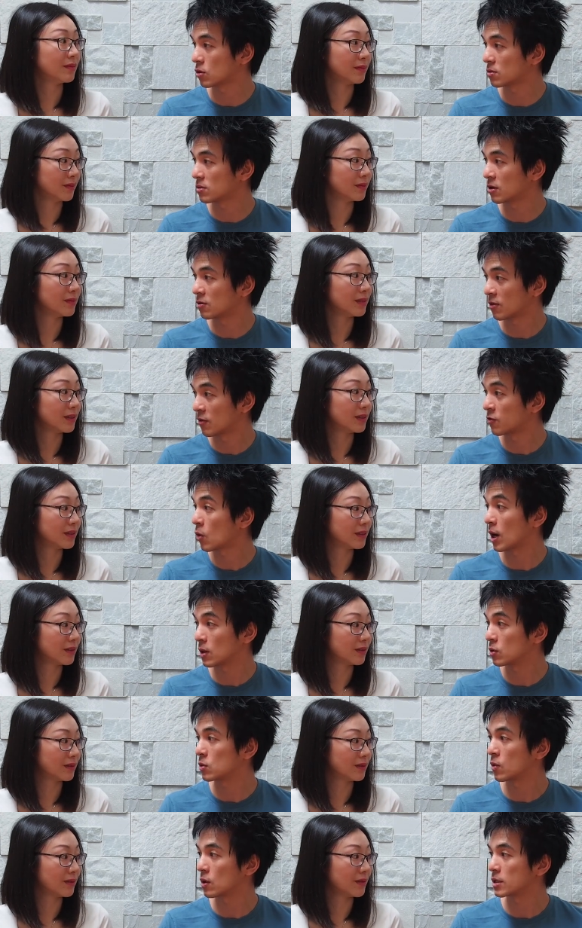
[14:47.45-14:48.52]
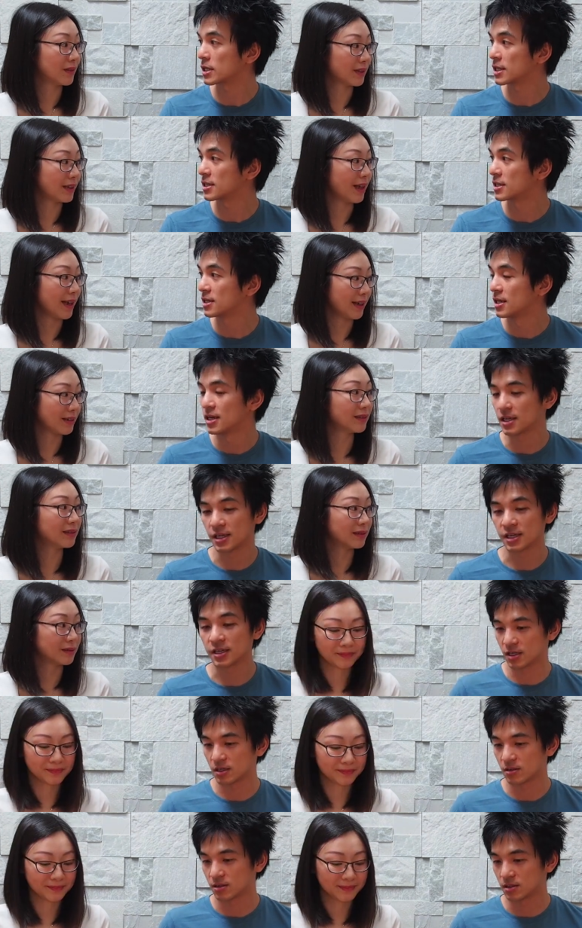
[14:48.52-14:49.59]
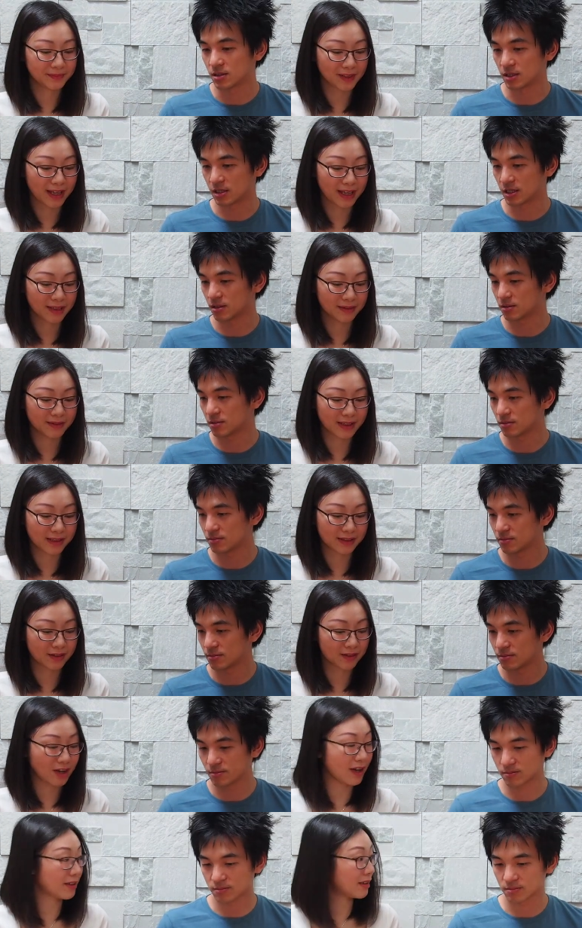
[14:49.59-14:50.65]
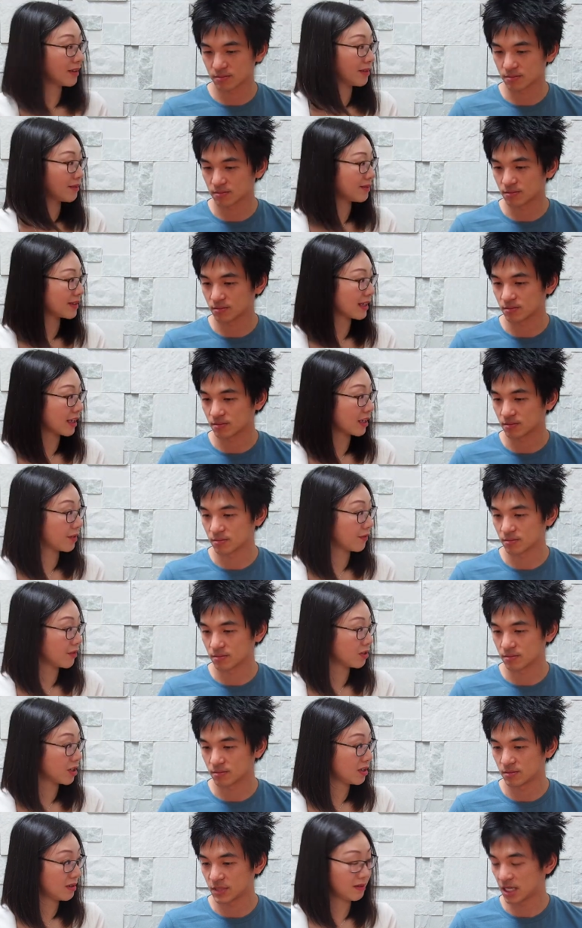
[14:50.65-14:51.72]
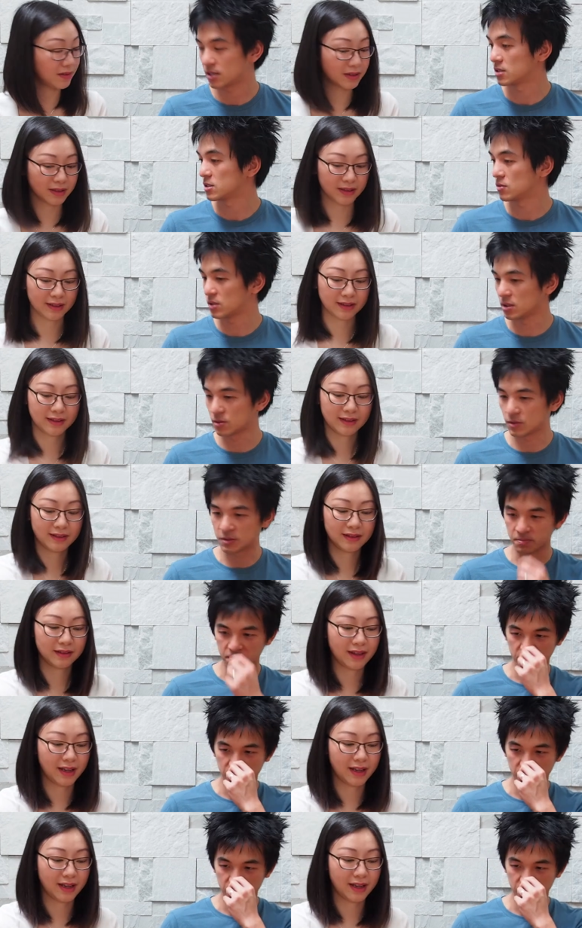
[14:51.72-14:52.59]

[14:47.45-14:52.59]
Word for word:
Speaker 1: of, of quite good quality. Yeah. Yeah. Okay, okay,
Speaker 2: let's try the second division. Yeah, let's do another one.